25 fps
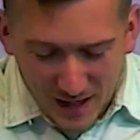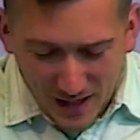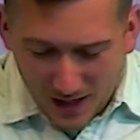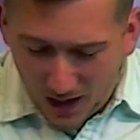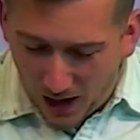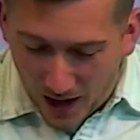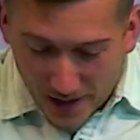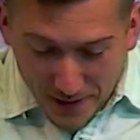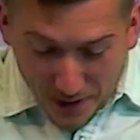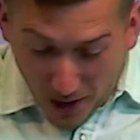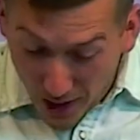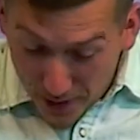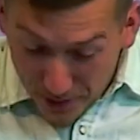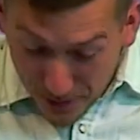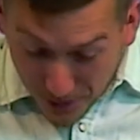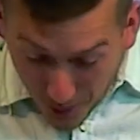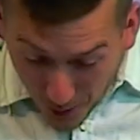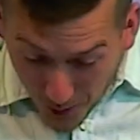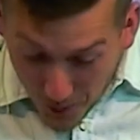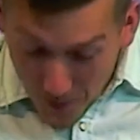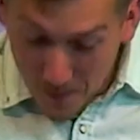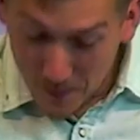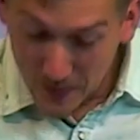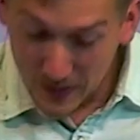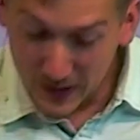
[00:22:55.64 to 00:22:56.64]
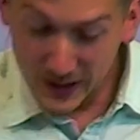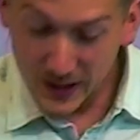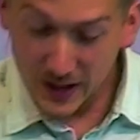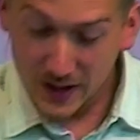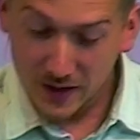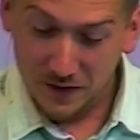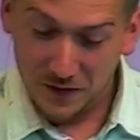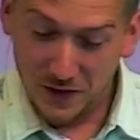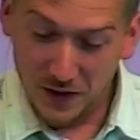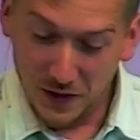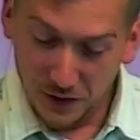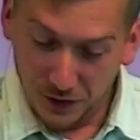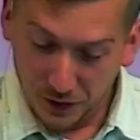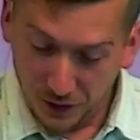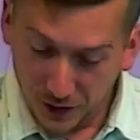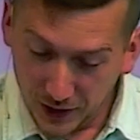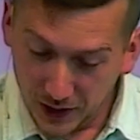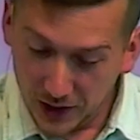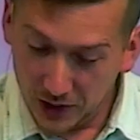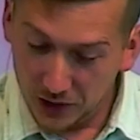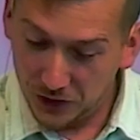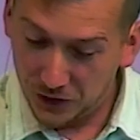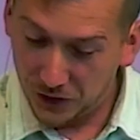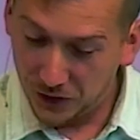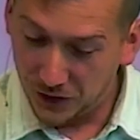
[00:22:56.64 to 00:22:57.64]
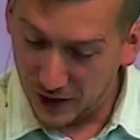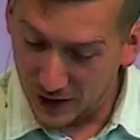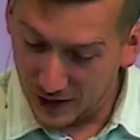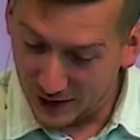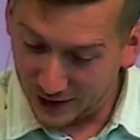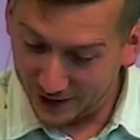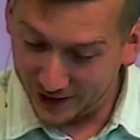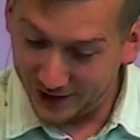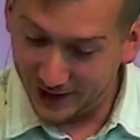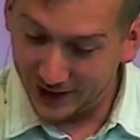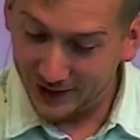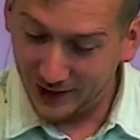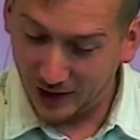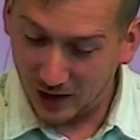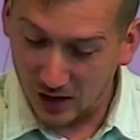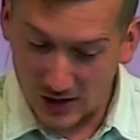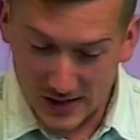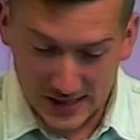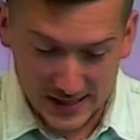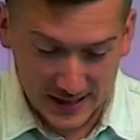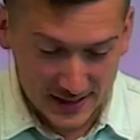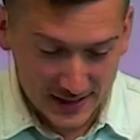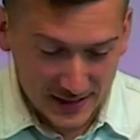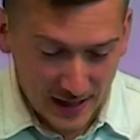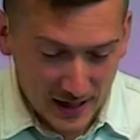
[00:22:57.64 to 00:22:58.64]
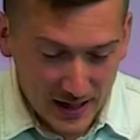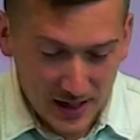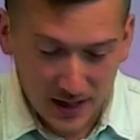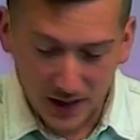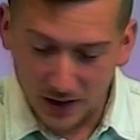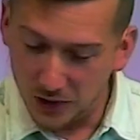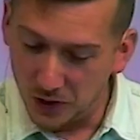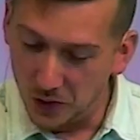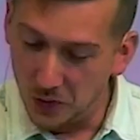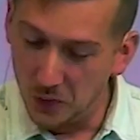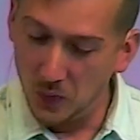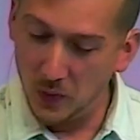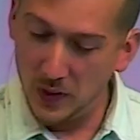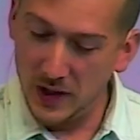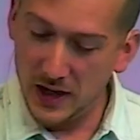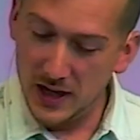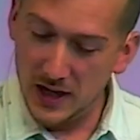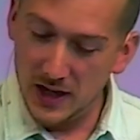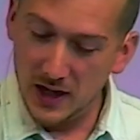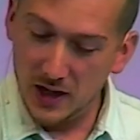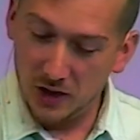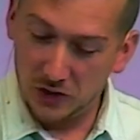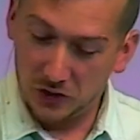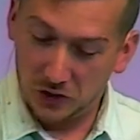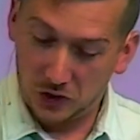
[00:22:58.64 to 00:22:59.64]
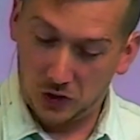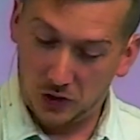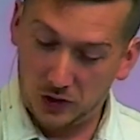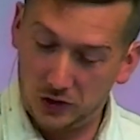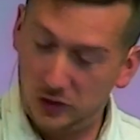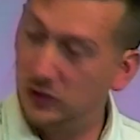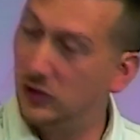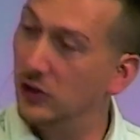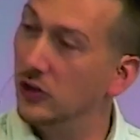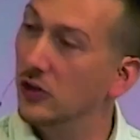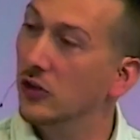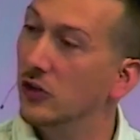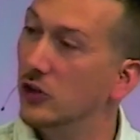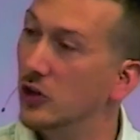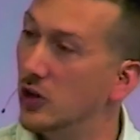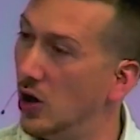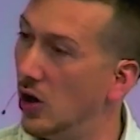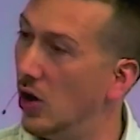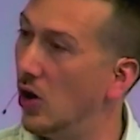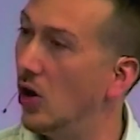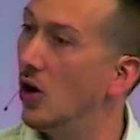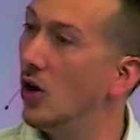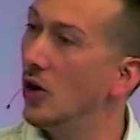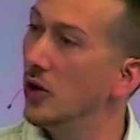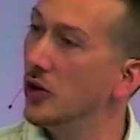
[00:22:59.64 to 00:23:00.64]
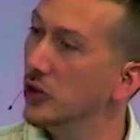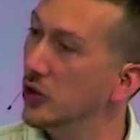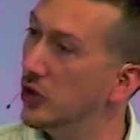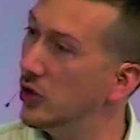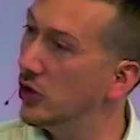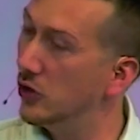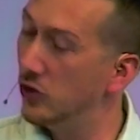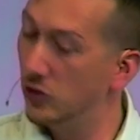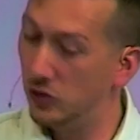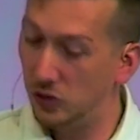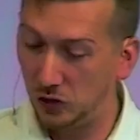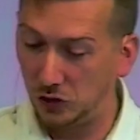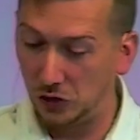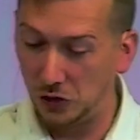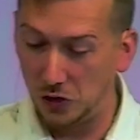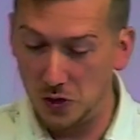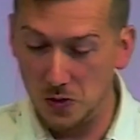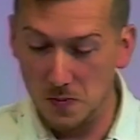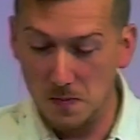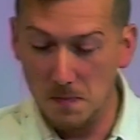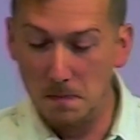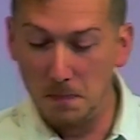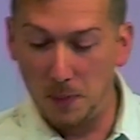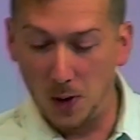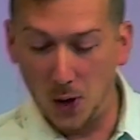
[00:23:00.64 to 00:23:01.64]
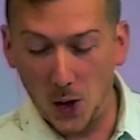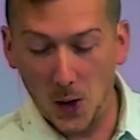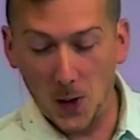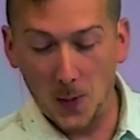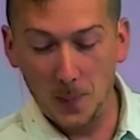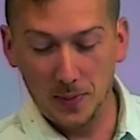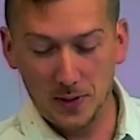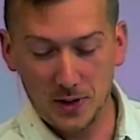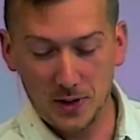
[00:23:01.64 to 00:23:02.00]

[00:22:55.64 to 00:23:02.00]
I, I don't believe that these verses are saying that we as Christians can't consume pop